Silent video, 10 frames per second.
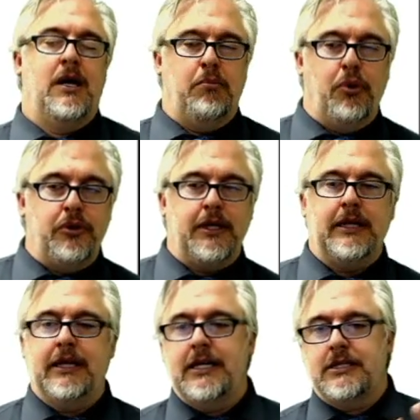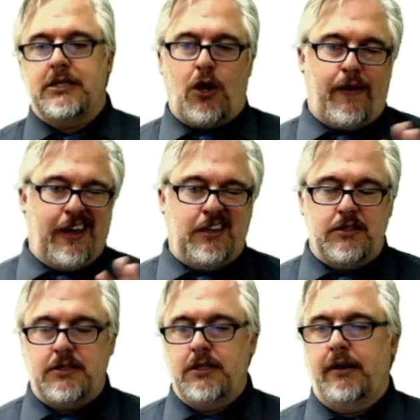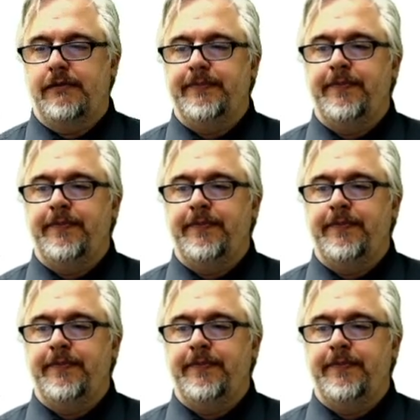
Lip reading: bulleted list, all that good stuff.